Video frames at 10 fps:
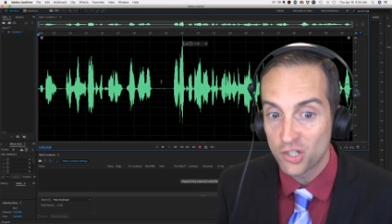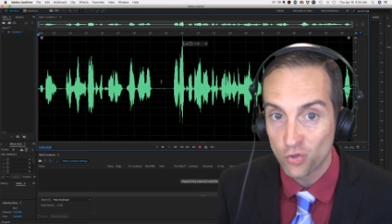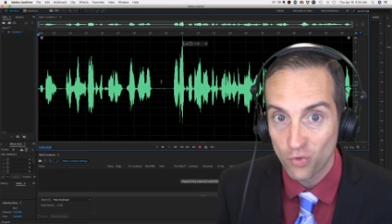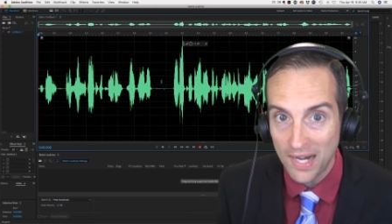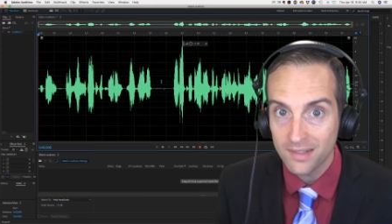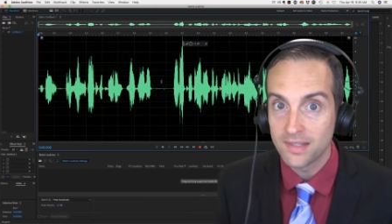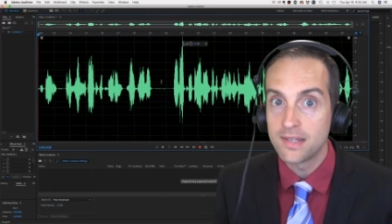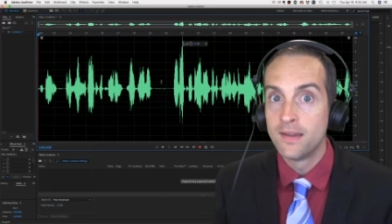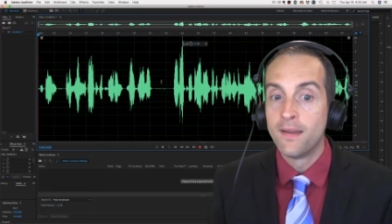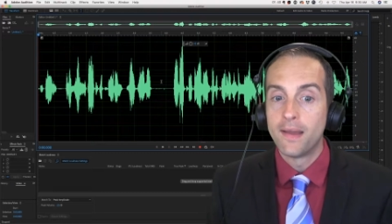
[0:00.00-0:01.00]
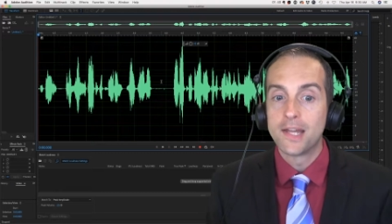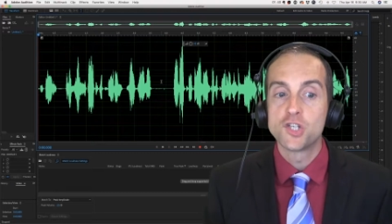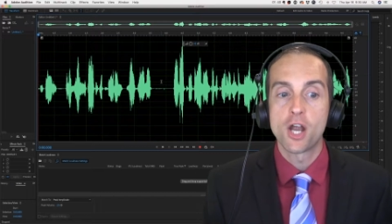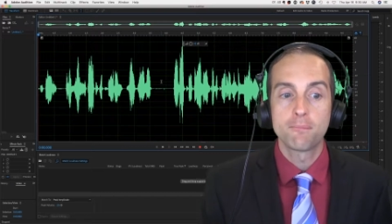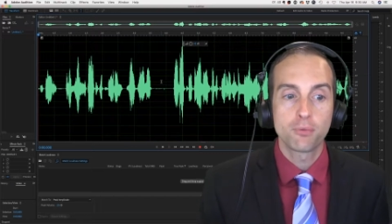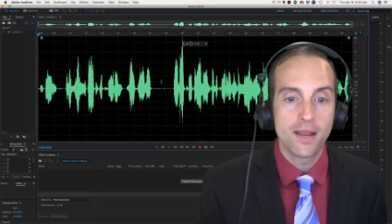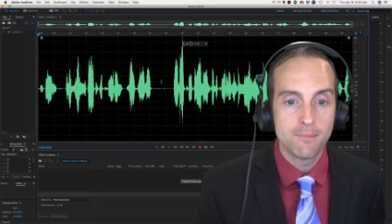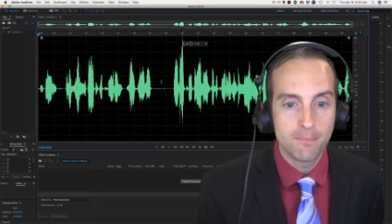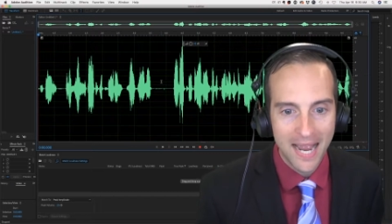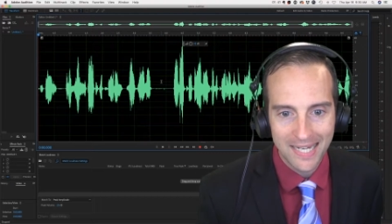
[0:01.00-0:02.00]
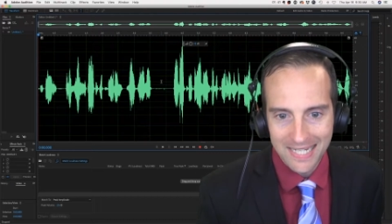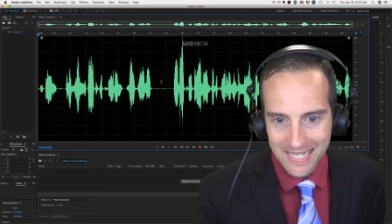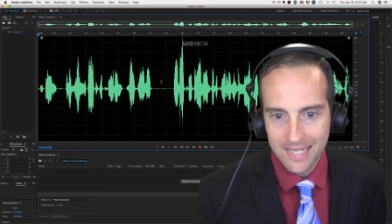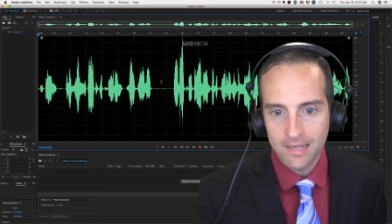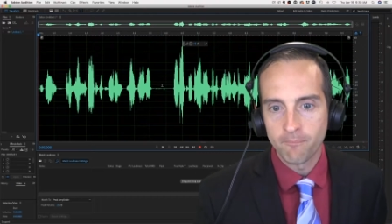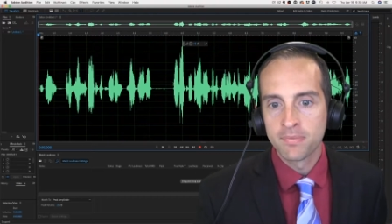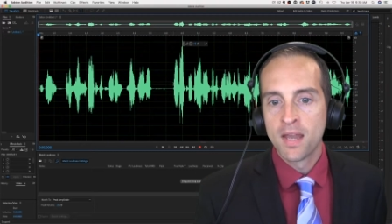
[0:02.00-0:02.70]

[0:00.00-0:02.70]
correctly and jump right back in.